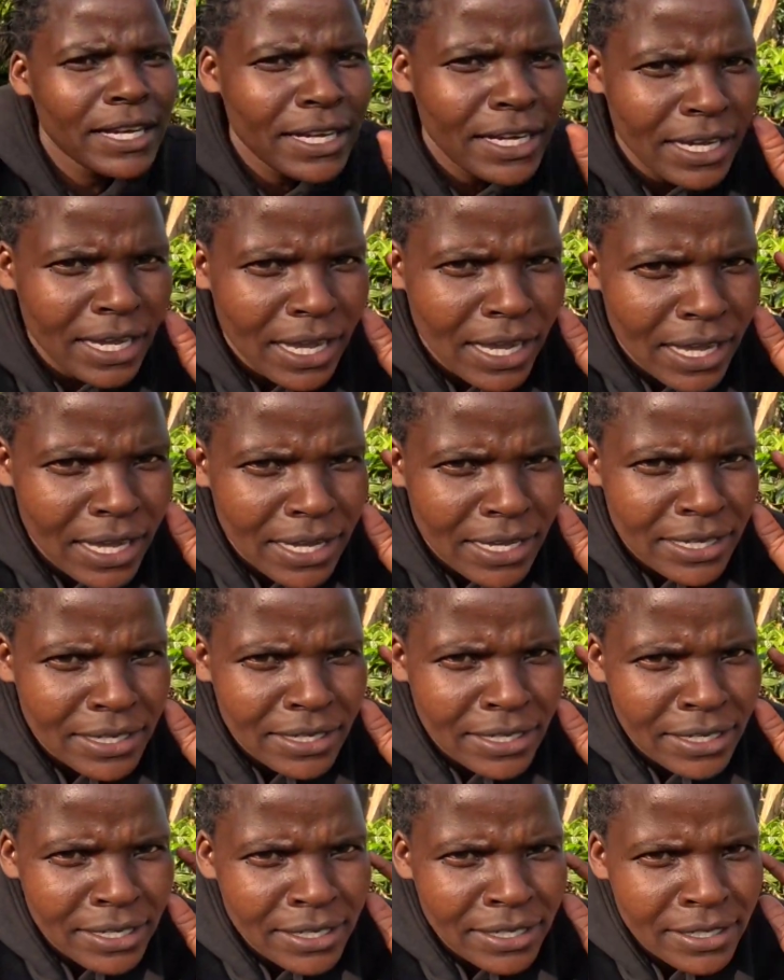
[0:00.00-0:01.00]

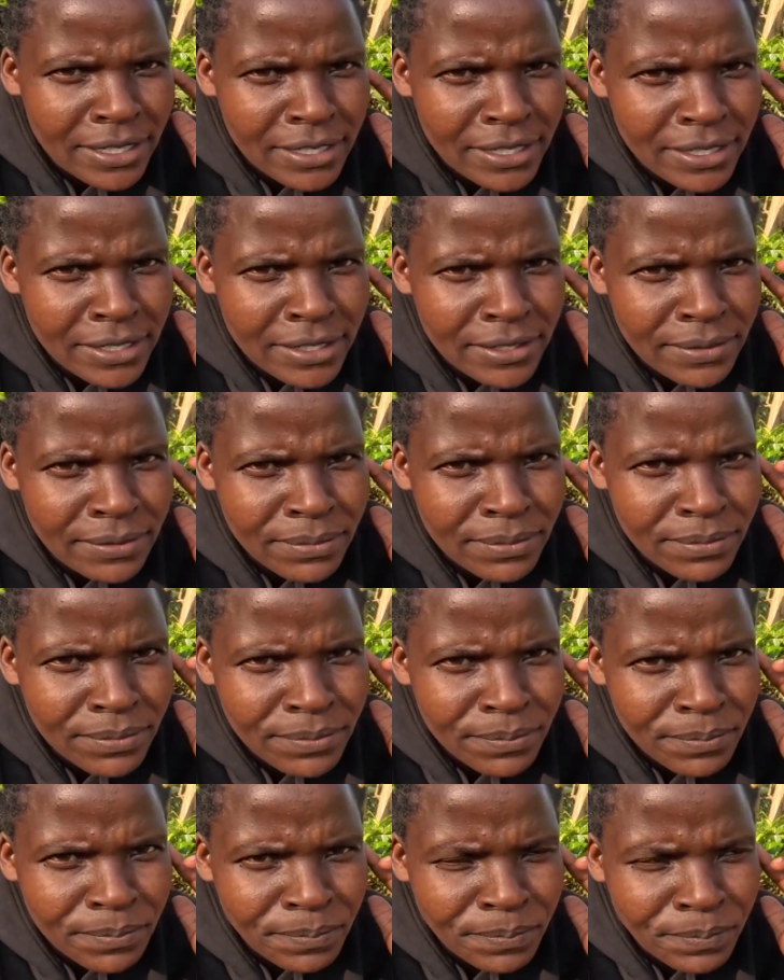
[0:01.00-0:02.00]
uh,
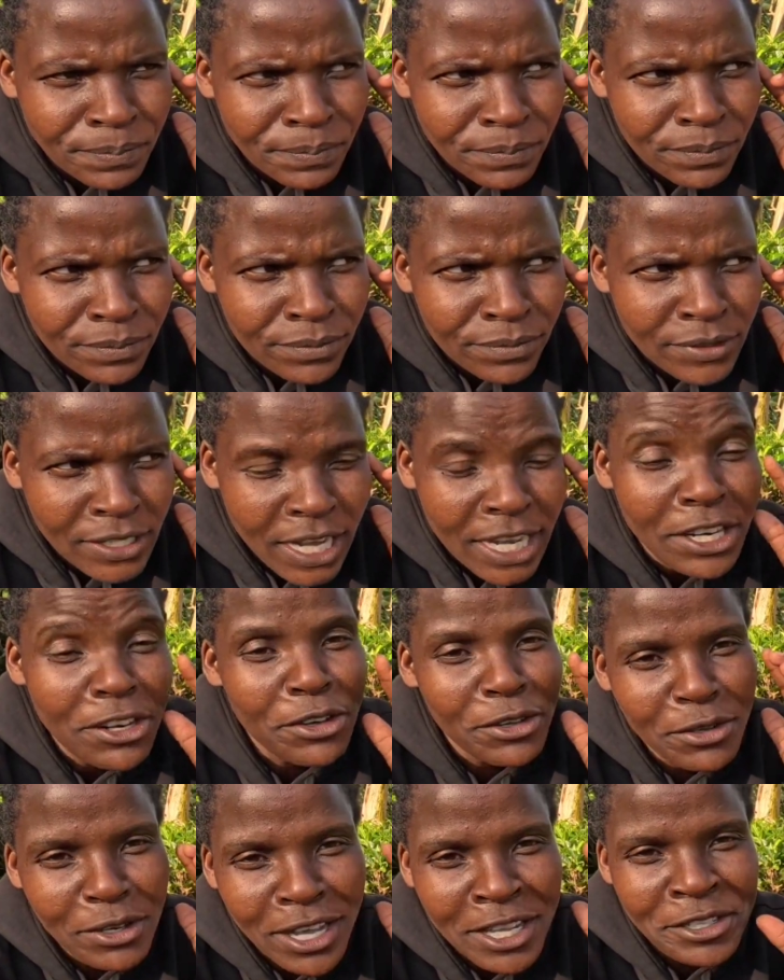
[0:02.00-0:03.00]
um, I
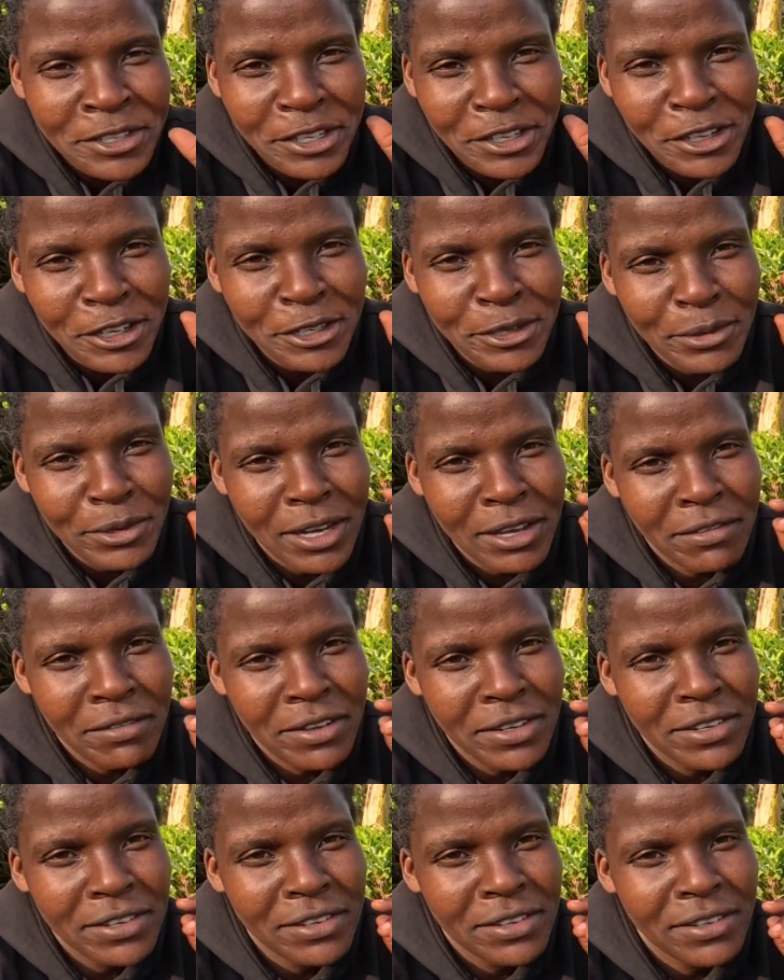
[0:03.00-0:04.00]
know you guys you're going to
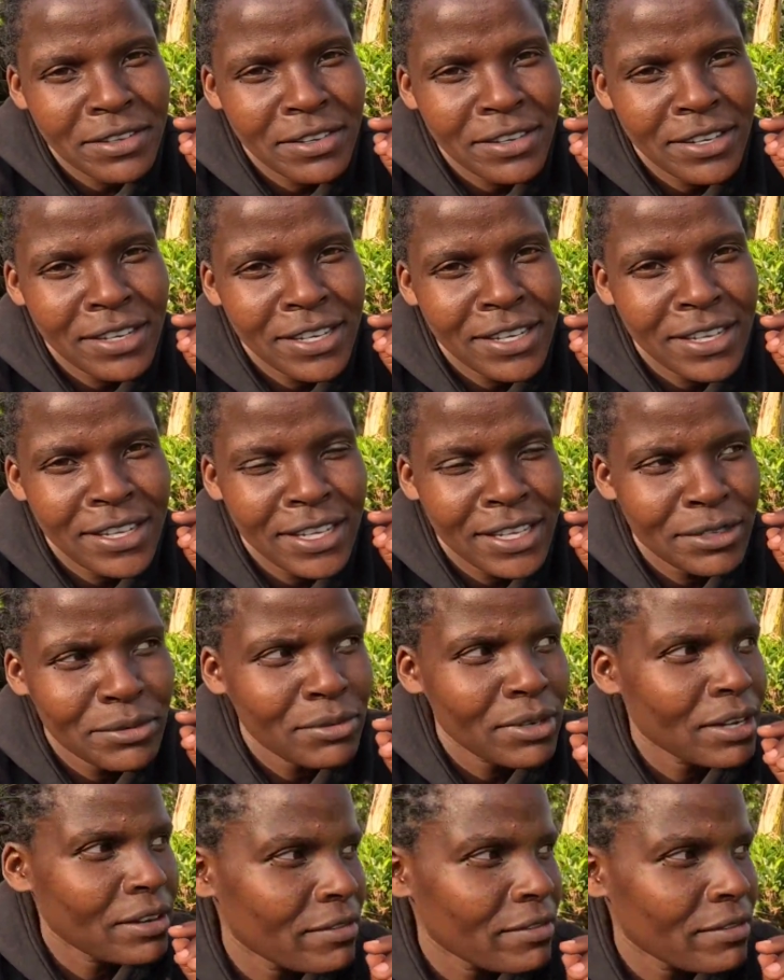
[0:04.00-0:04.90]
love it yeah to